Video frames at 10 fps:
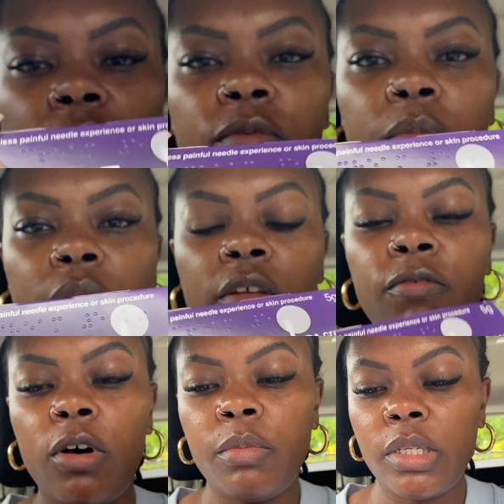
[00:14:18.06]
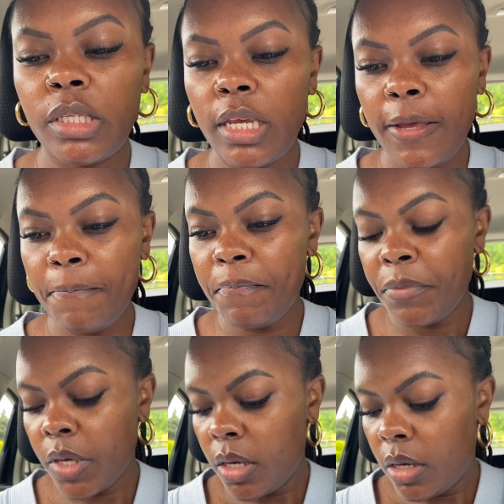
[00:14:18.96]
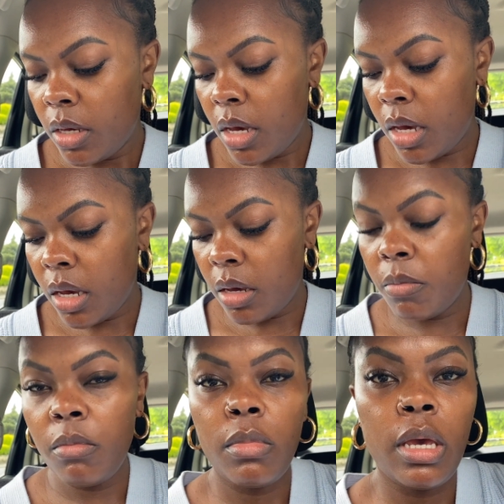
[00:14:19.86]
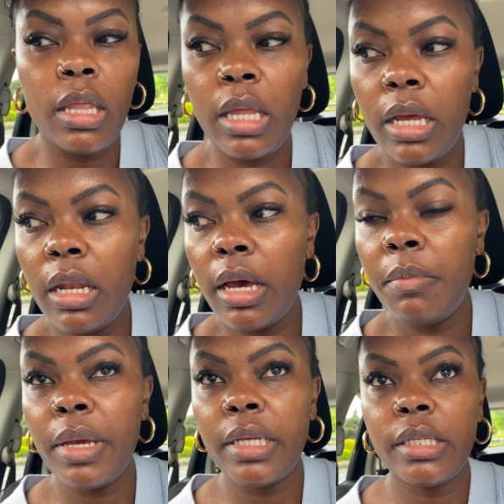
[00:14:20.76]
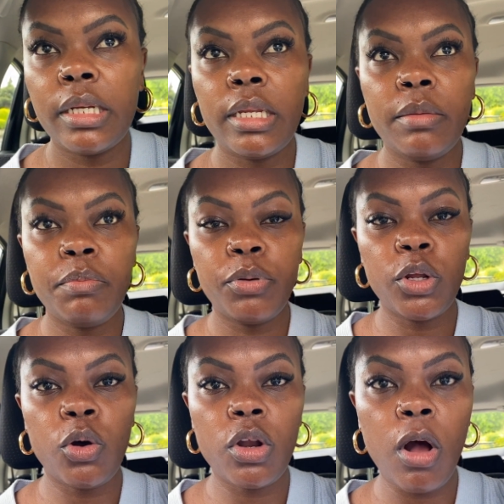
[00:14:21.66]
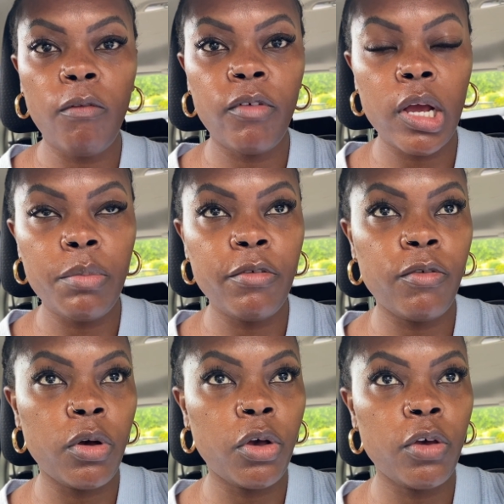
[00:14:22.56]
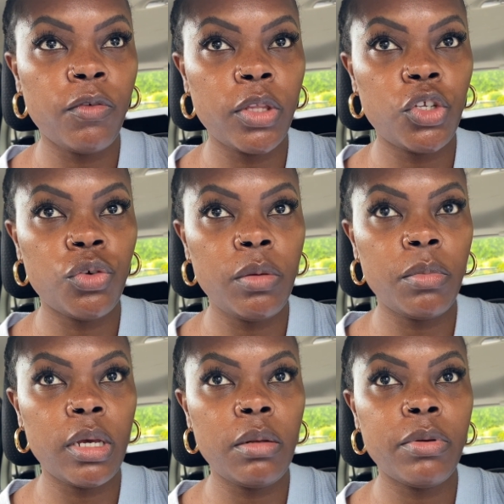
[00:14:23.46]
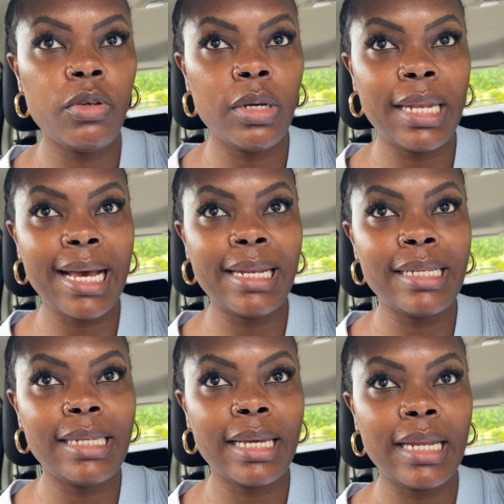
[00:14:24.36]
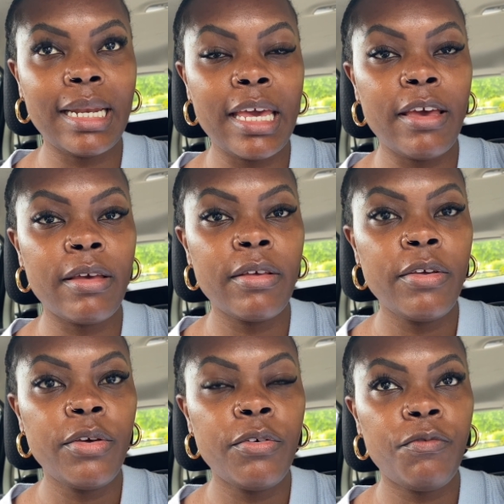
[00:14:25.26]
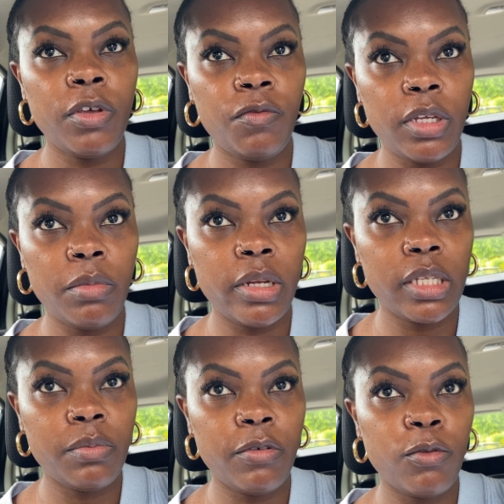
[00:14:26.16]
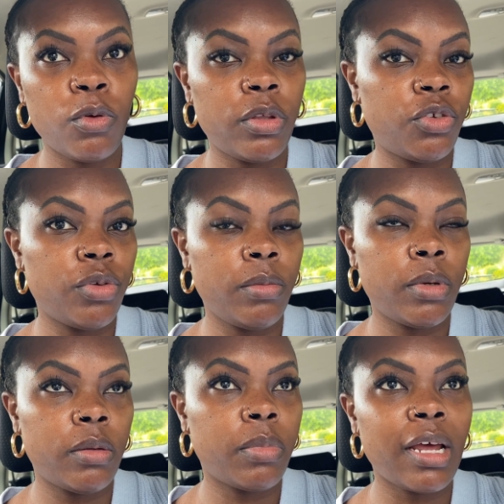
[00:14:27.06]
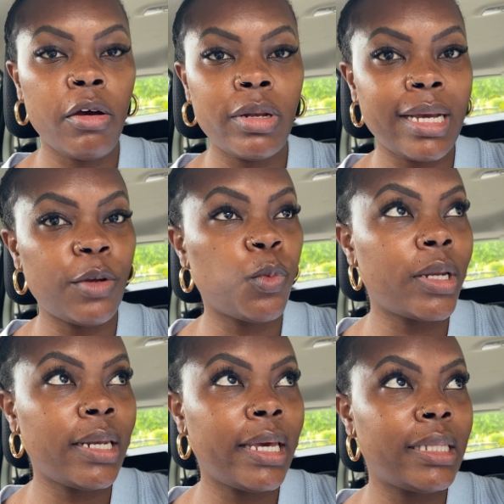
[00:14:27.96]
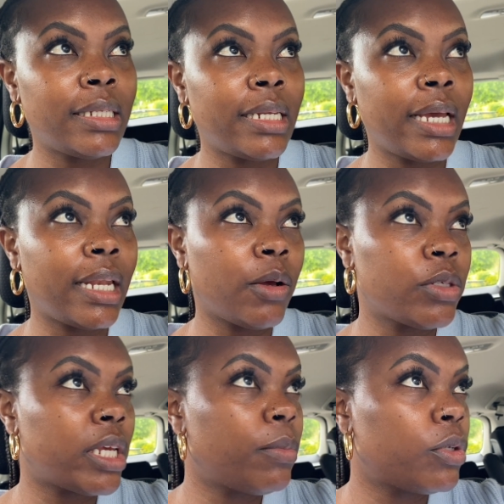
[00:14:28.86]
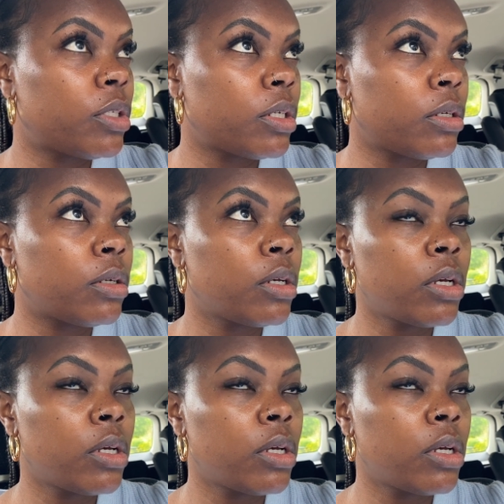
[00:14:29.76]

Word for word: up from any pharmacy. Um, and then I basically put it on half an hour before I go for the treatment. But you can add a second layer 15 minutes before the treatment. But I only had one layer today and I was able to